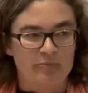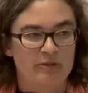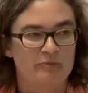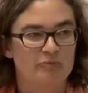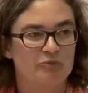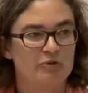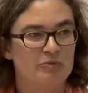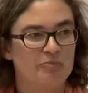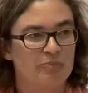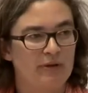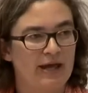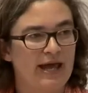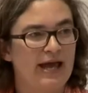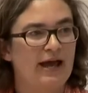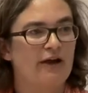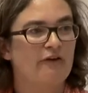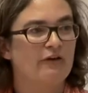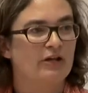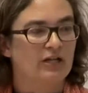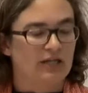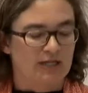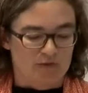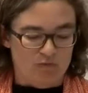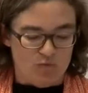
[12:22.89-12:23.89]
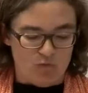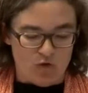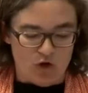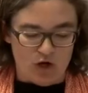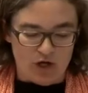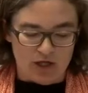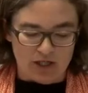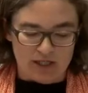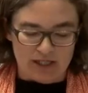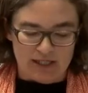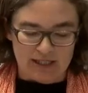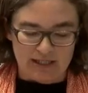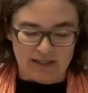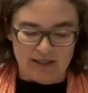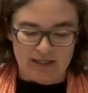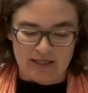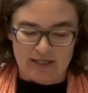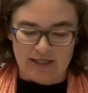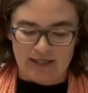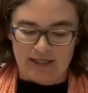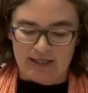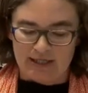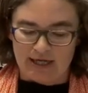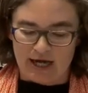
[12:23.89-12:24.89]
been preparing and working
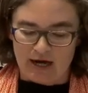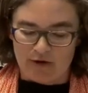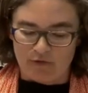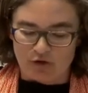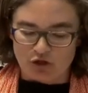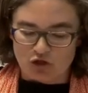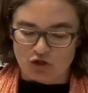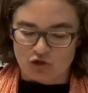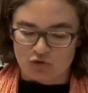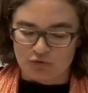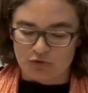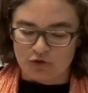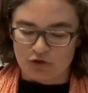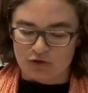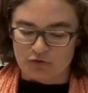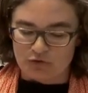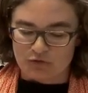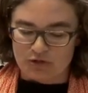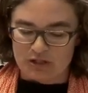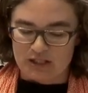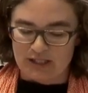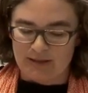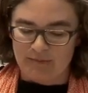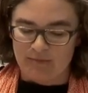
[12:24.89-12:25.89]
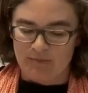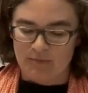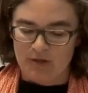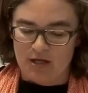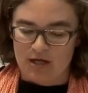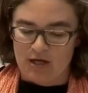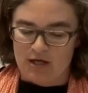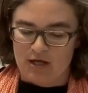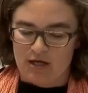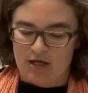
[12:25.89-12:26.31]
in our studio team